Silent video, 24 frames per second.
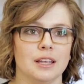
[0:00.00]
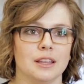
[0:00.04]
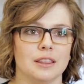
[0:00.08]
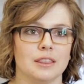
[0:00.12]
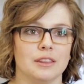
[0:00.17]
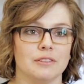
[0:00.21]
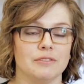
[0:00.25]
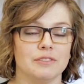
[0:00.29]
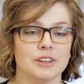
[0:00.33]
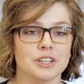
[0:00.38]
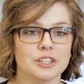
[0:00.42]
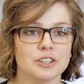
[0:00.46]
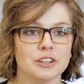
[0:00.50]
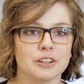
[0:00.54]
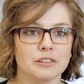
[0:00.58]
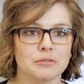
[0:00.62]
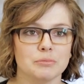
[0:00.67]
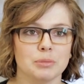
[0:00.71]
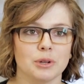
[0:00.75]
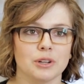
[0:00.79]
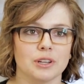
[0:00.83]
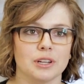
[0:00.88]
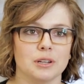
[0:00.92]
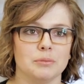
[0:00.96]
the vision of
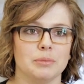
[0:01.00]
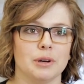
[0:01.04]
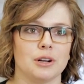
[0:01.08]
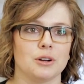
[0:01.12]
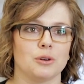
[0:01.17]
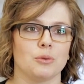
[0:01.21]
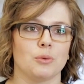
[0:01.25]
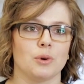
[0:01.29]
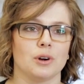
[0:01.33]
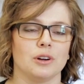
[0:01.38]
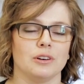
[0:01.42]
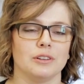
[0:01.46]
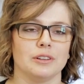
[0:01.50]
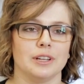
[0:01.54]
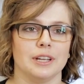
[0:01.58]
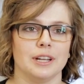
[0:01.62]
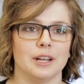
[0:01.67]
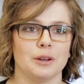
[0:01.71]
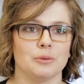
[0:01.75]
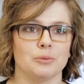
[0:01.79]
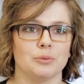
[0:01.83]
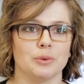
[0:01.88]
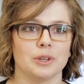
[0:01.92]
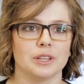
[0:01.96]
building a better world and I
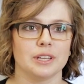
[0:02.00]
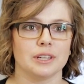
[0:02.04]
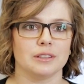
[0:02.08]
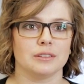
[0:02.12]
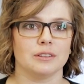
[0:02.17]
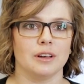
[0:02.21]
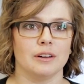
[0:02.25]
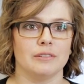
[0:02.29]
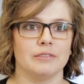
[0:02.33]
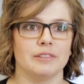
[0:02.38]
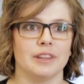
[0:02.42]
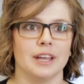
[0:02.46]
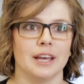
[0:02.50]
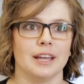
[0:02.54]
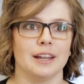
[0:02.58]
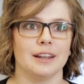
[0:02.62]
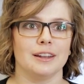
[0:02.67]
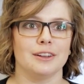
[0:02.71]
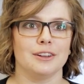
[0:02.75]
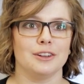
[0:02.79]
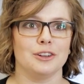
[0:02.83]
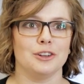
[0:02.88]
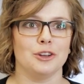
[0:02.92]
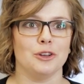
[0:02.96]
really loved that
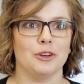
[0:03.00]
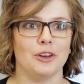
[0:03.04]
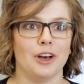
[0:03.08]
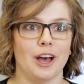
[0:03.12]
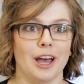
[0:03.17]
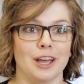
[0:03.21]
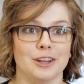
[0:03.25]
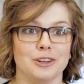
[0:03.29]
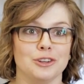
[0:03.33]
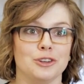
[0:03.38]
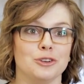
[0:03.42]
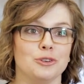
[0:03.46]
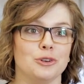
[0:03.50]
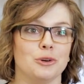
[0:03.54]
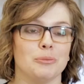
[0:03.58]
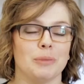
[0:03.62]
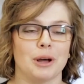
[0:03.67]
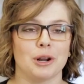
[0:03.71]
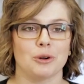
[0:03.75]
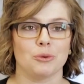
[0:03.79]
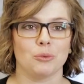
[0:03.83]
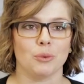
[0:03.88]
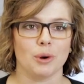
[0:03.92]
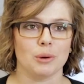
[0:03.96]
I knew no
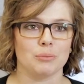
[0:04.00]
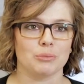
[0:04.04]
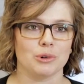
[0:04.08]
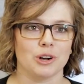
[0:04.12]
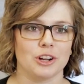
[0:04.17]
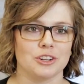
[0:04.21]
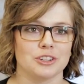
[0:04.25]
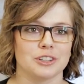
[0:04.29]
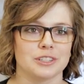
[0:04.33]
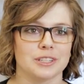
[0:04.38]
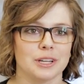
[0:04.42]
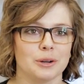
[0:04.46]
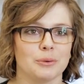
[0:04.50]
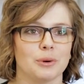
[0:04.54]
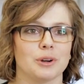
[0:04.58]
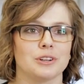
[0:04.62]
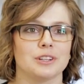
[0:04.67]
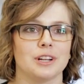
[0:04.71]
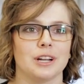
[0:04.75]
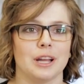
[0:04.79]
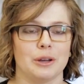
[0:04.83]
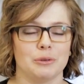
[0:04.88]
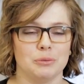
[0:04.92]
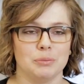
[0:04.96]
matter what project I worked
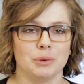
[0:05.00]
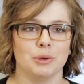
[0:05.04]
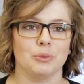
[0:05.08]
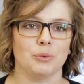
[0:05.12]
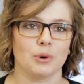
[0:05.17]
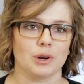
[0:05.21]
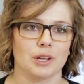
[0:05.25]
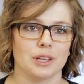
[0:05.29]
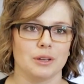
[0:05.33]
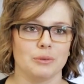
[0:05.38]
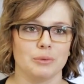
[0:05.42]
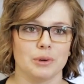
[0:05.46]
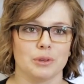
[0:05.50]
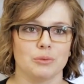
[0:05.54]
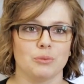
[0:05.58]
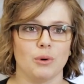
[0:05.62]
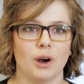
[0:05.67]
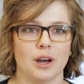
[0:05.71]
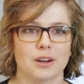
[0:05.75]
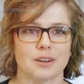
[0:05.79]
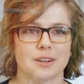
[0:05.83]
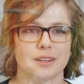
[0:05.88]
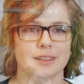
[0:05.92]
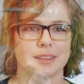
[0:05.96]
on, I would be working with
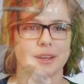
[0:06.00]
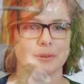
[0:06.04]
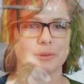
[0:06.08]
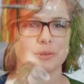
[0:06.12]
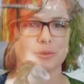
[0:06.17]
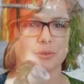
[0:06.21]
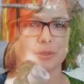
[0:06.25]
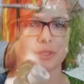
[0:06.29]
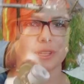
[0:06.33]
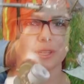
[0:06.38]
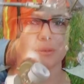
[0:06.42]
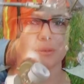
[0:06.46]
water and that was really